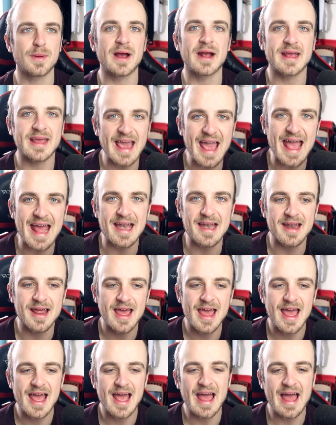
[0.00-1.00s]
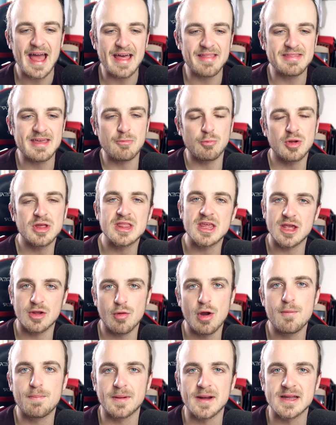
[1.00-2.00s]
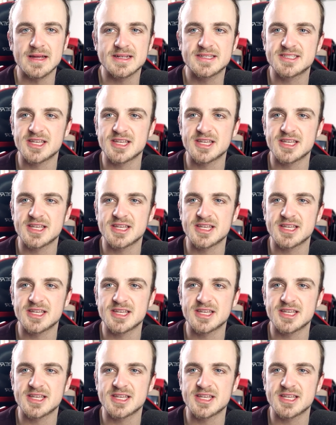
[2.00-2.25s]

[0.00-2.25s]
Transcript: again, and then win the Europa League.